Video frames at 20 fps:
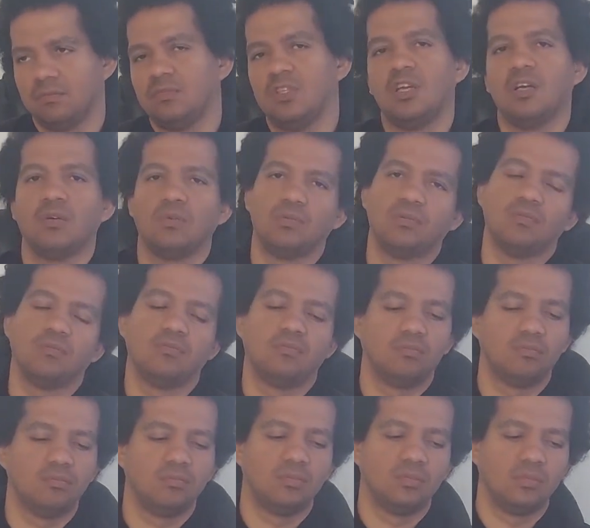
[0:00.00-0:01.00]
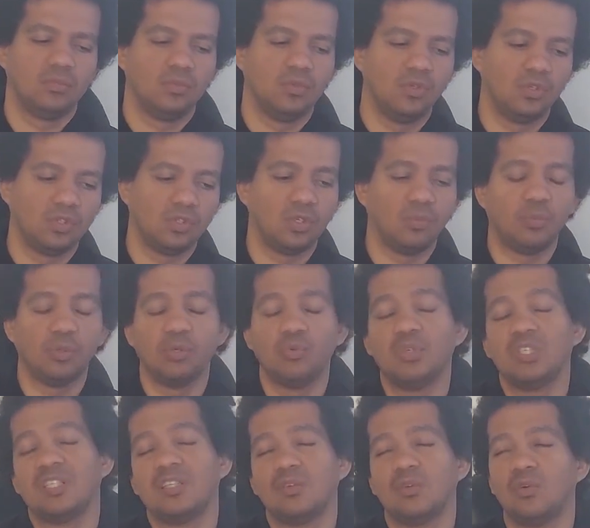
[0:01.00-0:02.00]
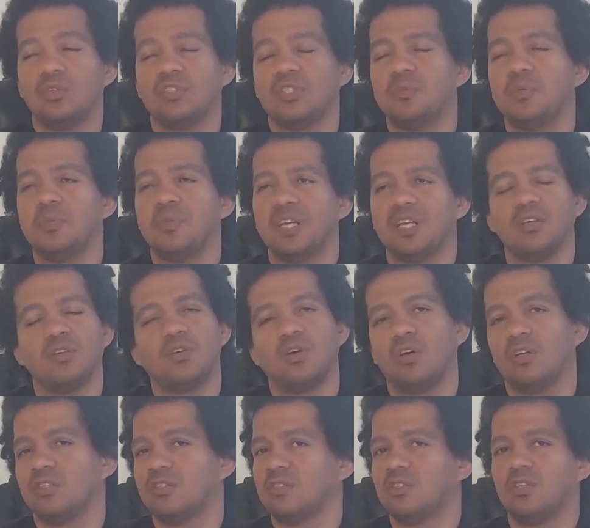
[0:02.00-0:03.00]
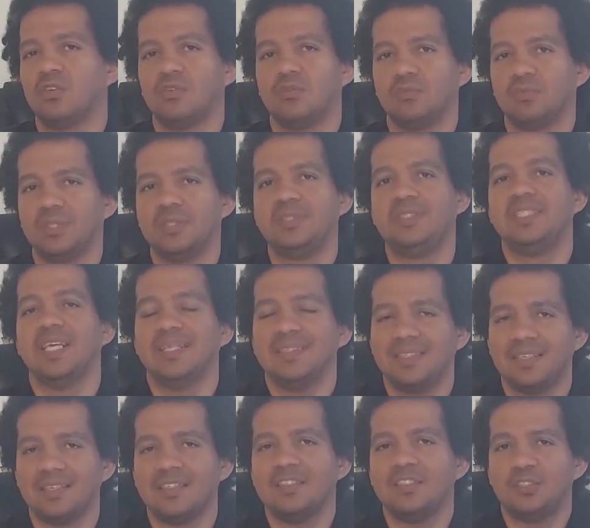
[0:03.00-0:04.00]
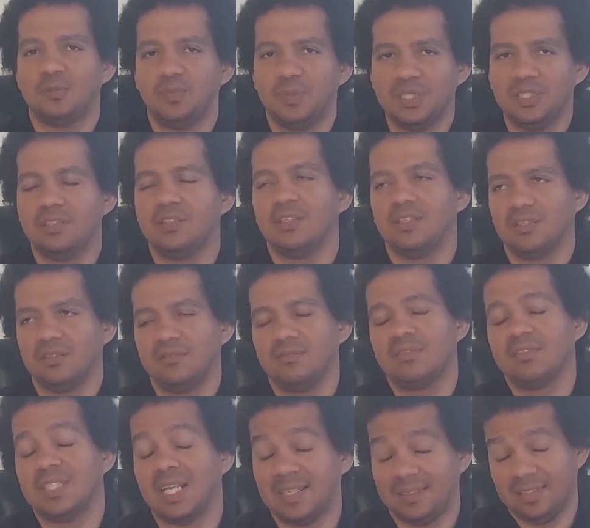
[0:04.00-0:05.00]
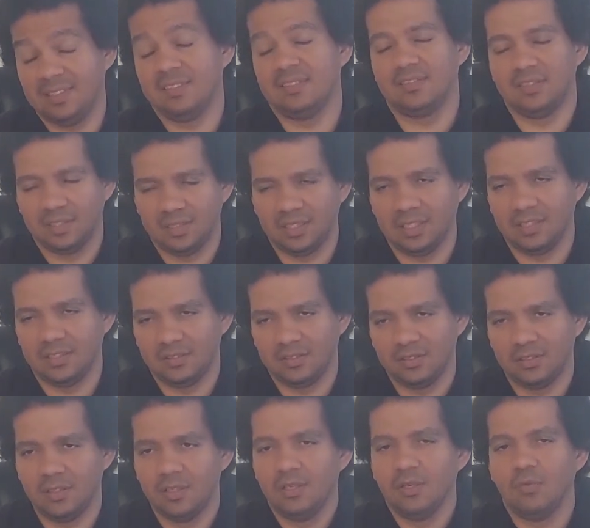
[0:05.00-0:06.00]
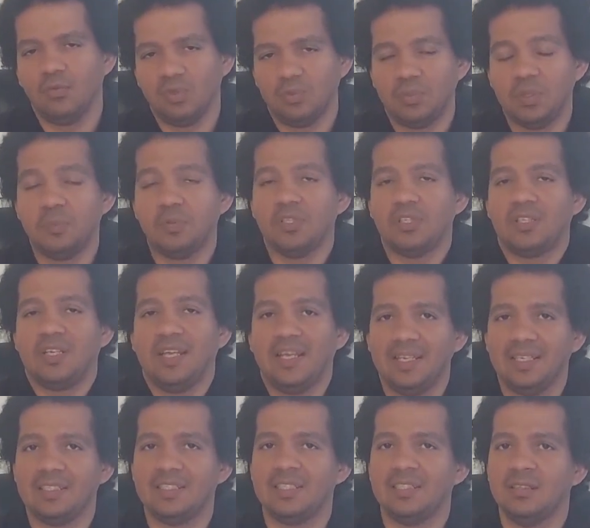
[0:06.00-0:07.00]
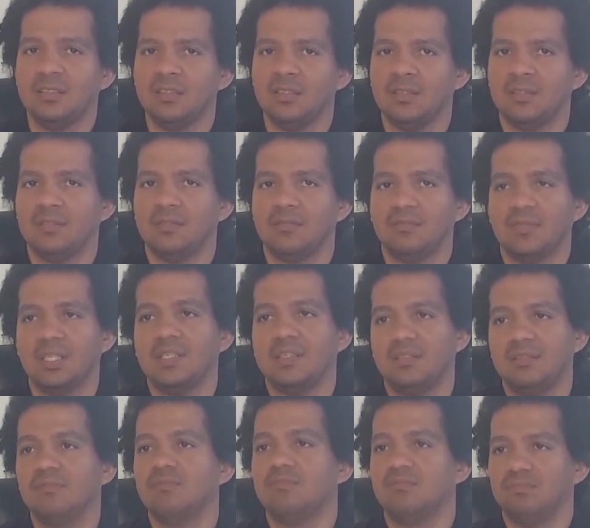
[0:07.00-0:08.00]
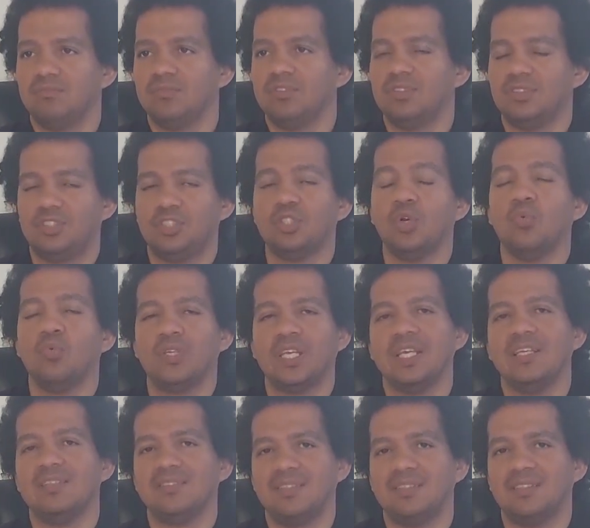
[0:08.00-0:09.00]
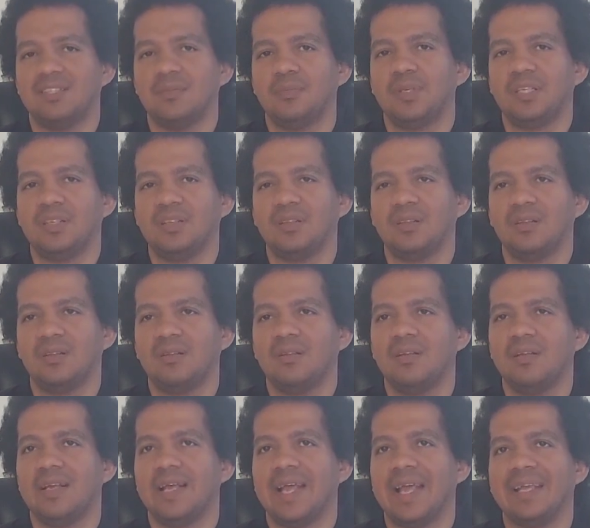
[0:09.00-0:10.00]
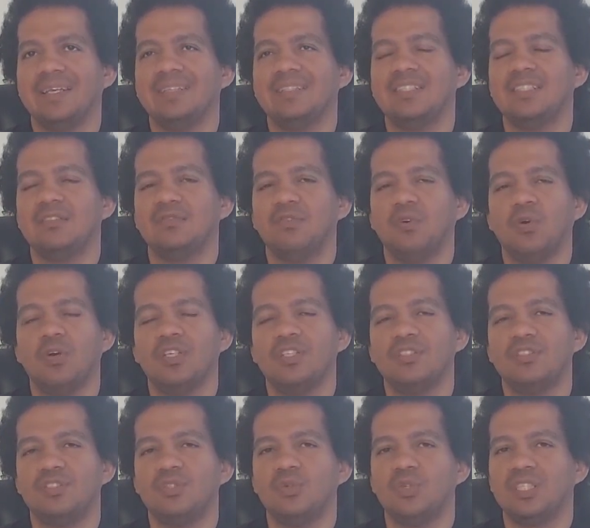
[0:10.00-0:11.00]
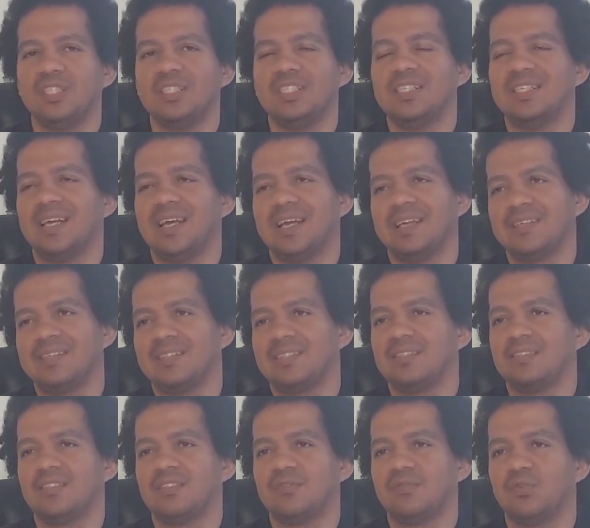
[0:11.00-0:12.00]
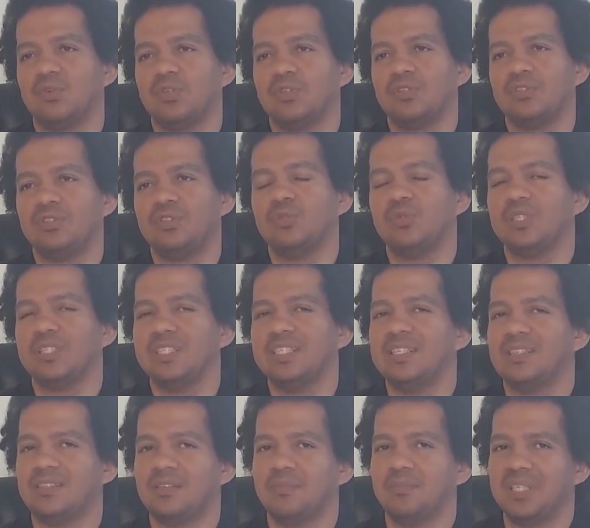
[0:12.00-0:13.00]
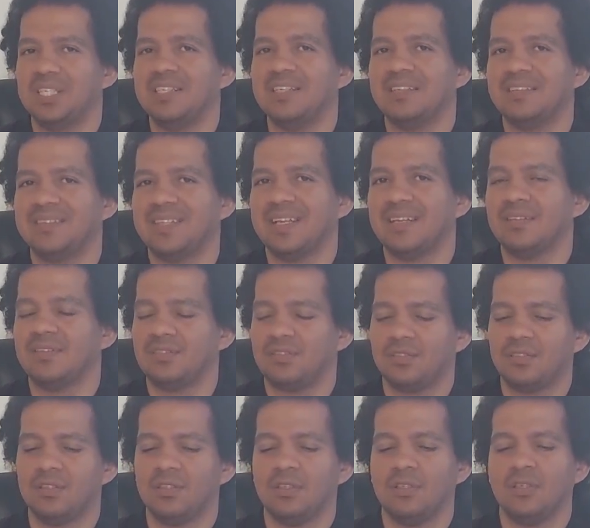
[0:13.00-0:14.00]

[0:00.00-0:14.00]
No. Or to the point where they're going to be melancholic. No. But generally speaking, that is the case. When people are angry, they showcase the typical angry voice. You can hear anger in their voice. You can hear them being intense.